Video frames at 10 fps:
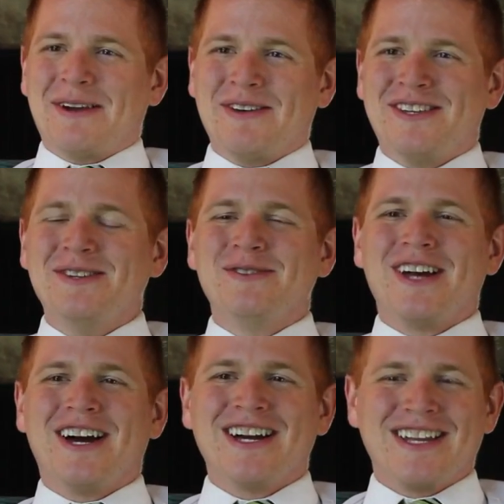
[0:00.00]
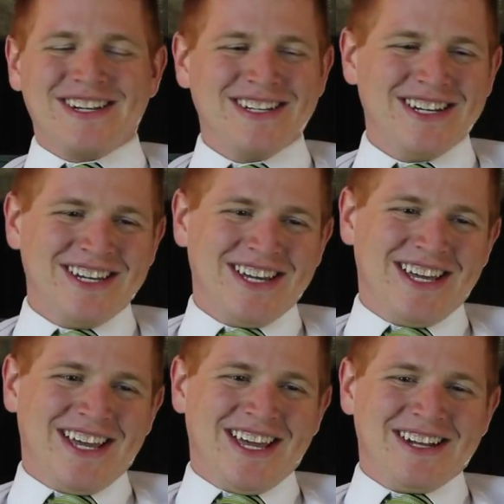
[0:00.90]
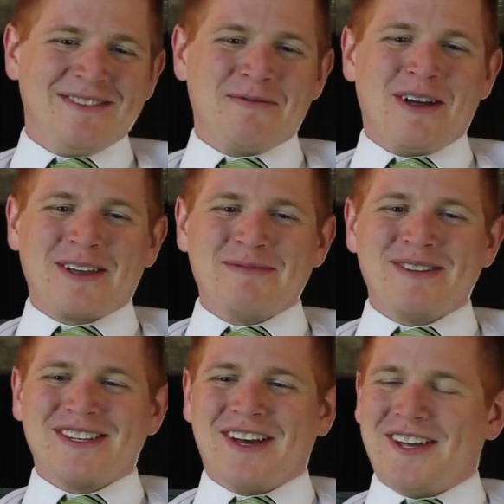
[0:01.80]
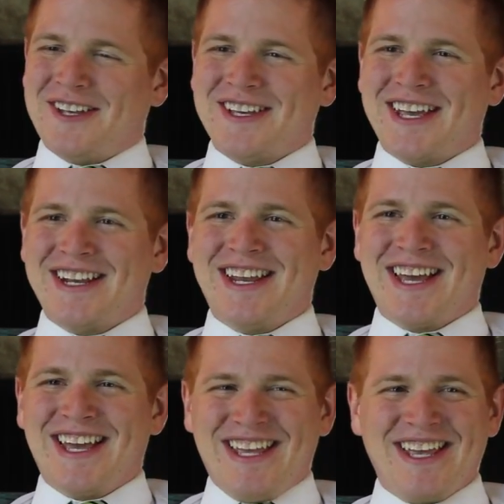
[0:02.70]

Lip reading: and a huge hug and welcomed us all. And the